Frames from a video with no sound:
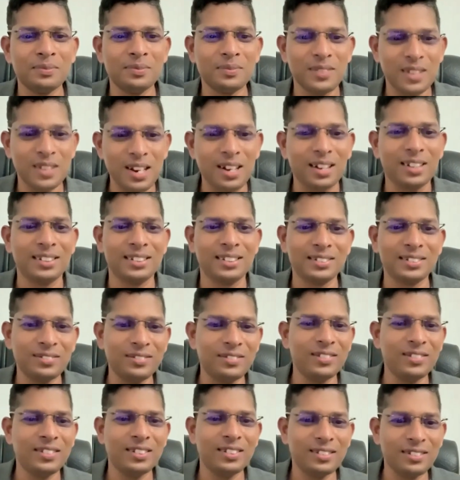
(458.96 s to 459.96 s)
Yeah,
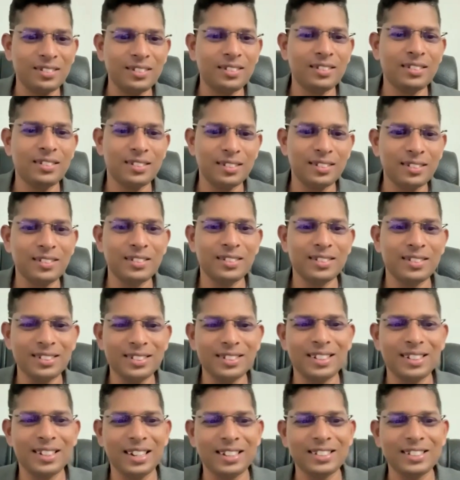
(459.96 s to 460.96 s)

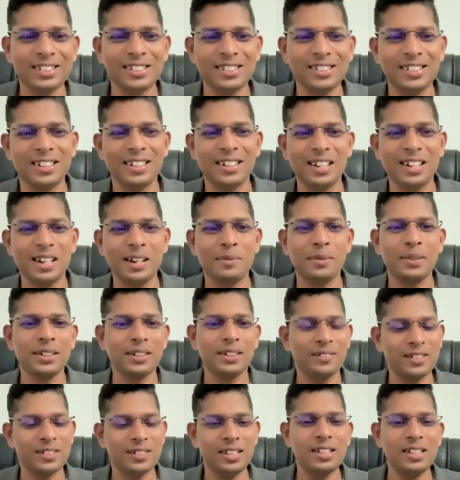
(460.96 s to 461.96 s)
answers are coming.
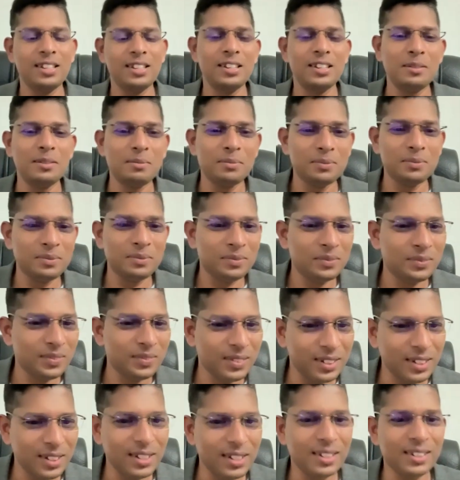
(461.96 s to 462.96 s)
Our team,
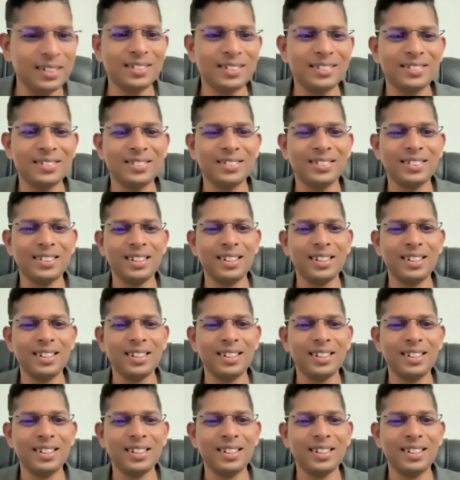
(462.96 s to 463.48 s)
yeah,